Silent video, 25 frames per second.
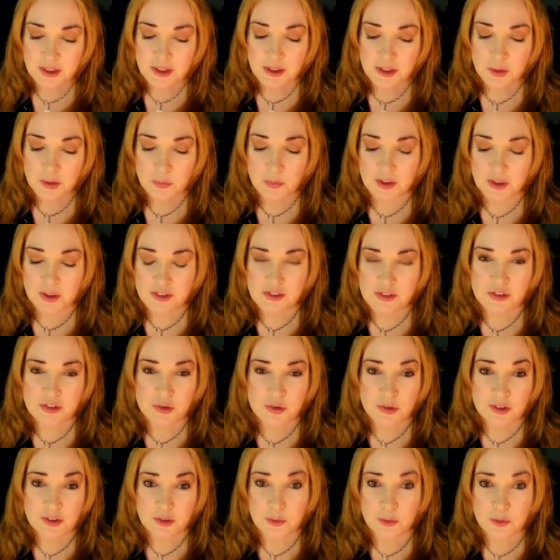was
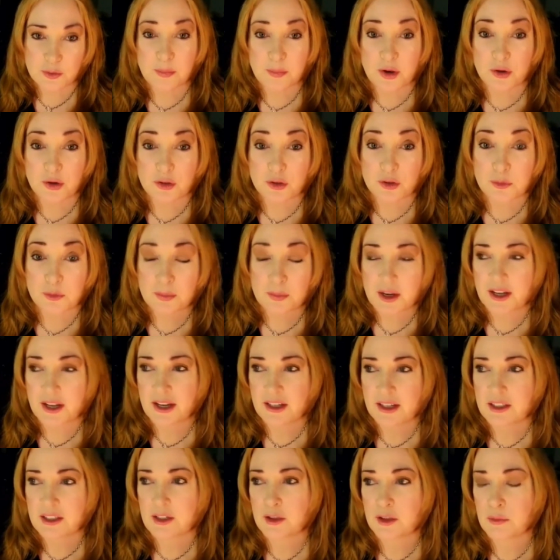sort of the motor
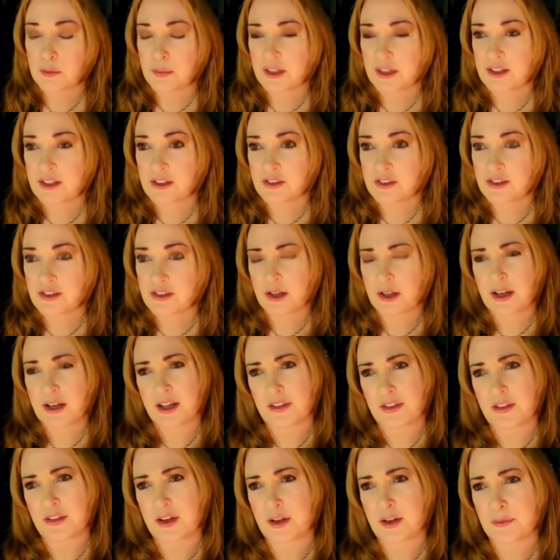behind it, because
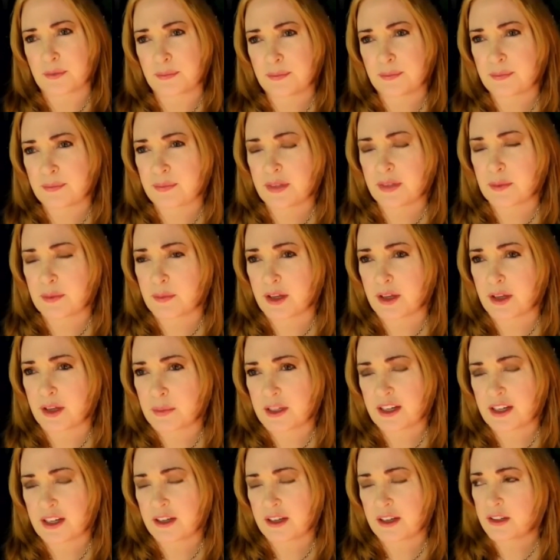I thought it might
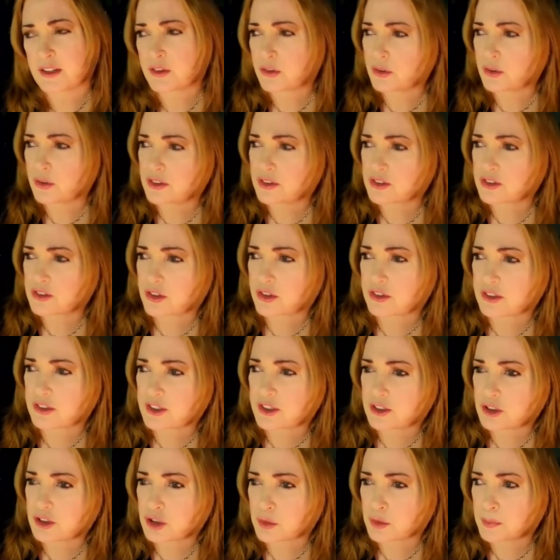be kind of cool to start a
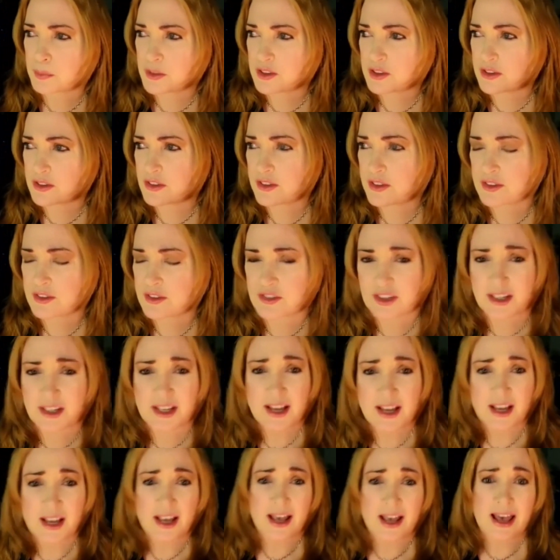t-shirt business. He's like,
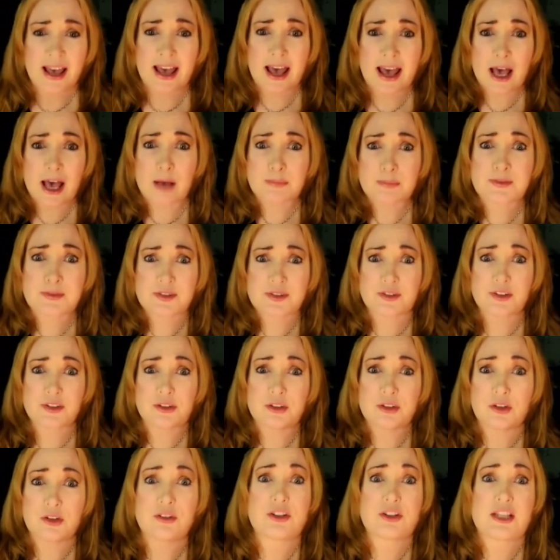
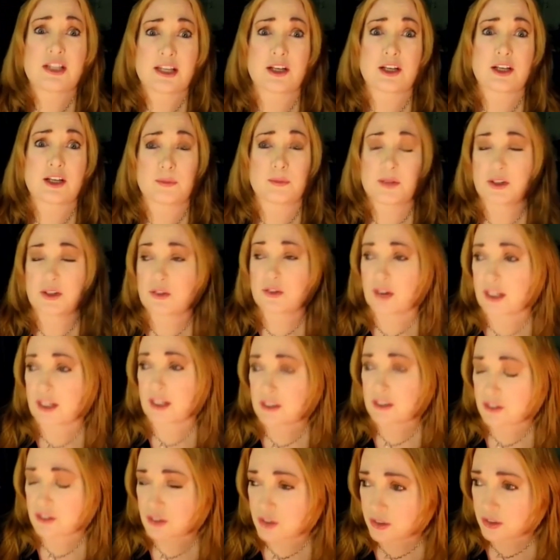absolutely, it would be great
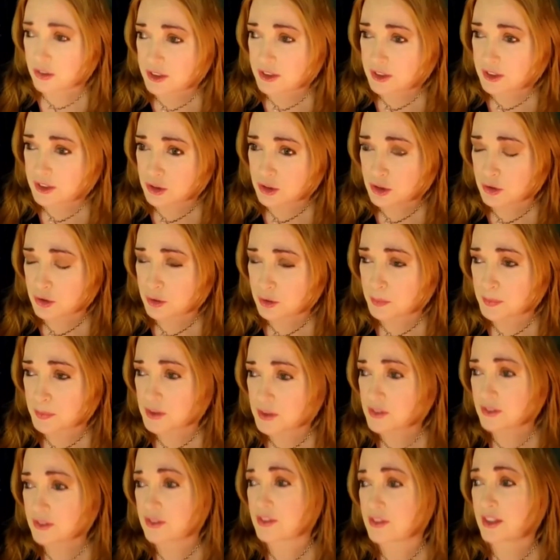to start a t-shirt
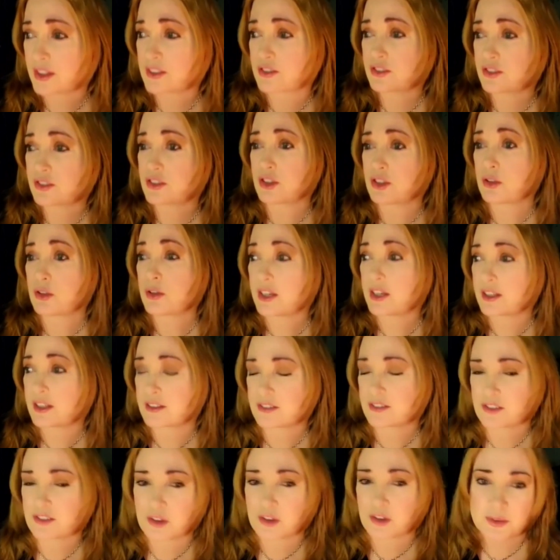business. Let's do it.
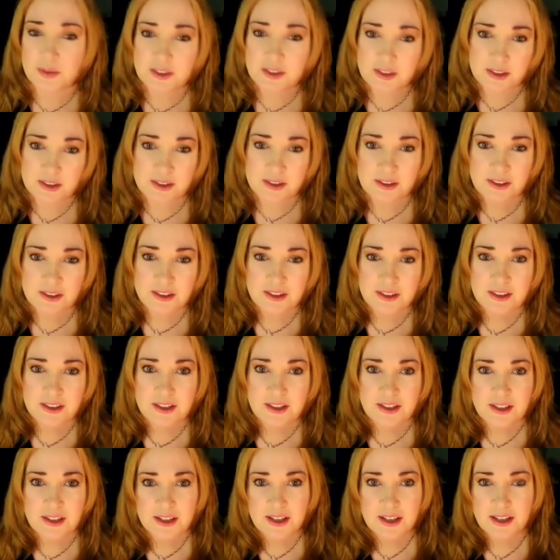So we did,
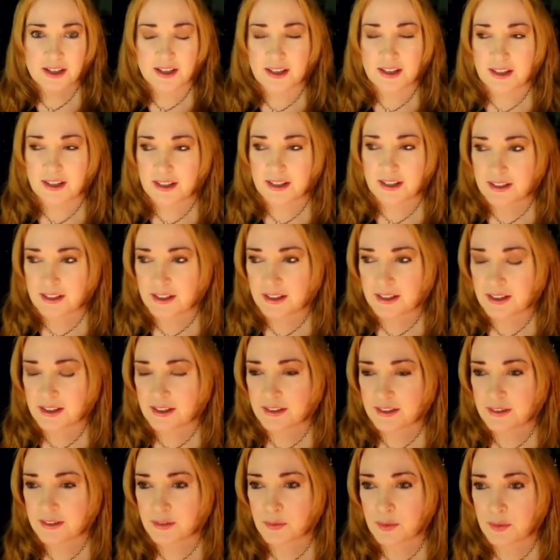and
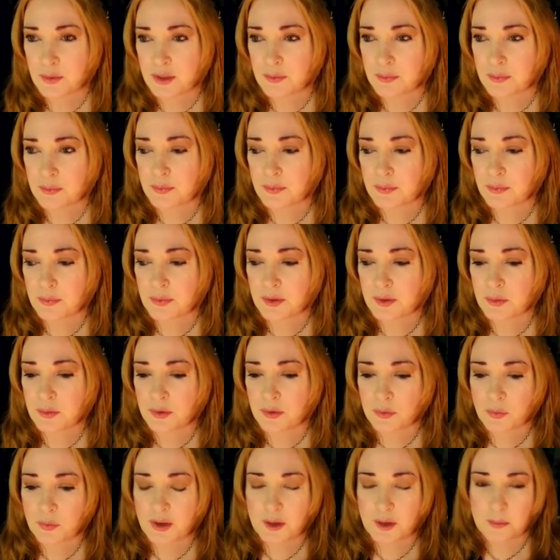we
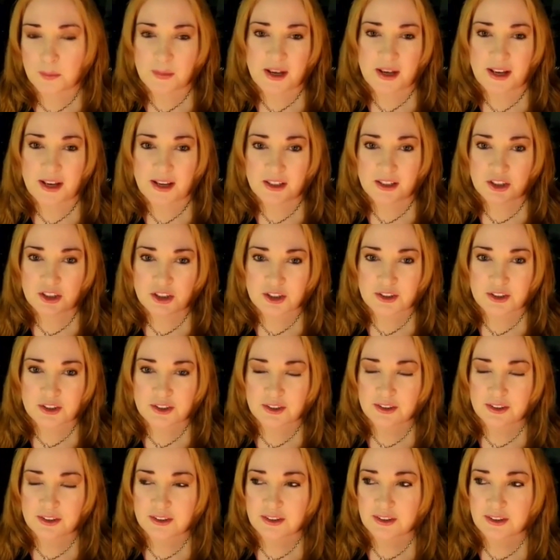were well matched
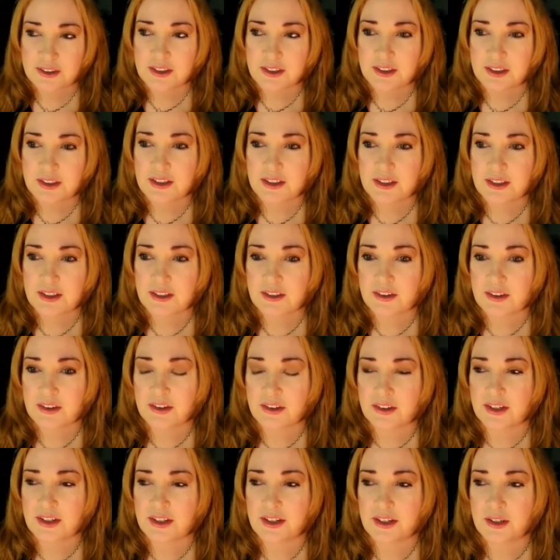in
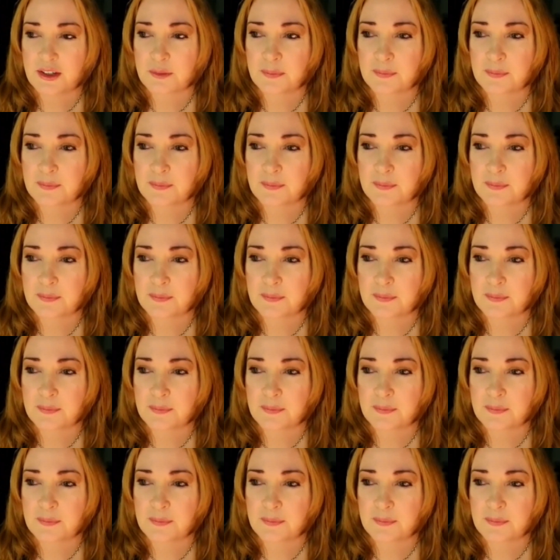our